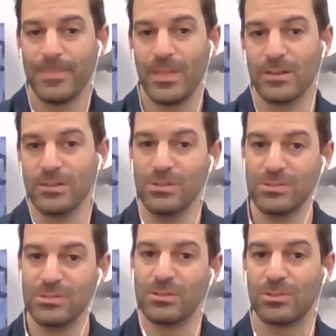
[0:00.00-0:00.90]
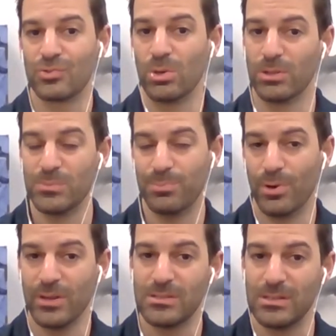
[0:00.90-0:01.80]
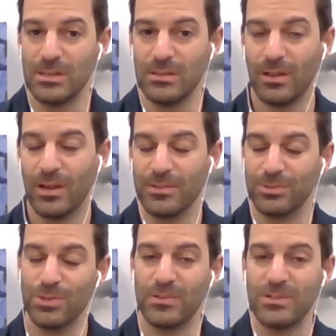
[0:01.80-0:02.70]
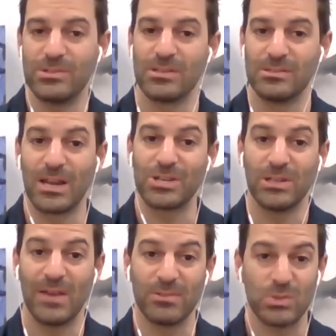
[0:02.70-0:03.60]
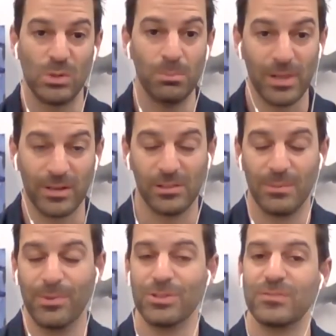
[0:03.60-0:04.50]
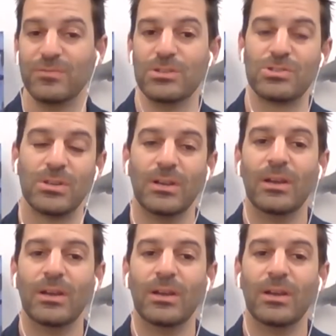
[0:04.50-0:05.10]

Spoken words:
that it uses to control its buoyancy, the toothfish doesn't actually have a swim bladder like most fish.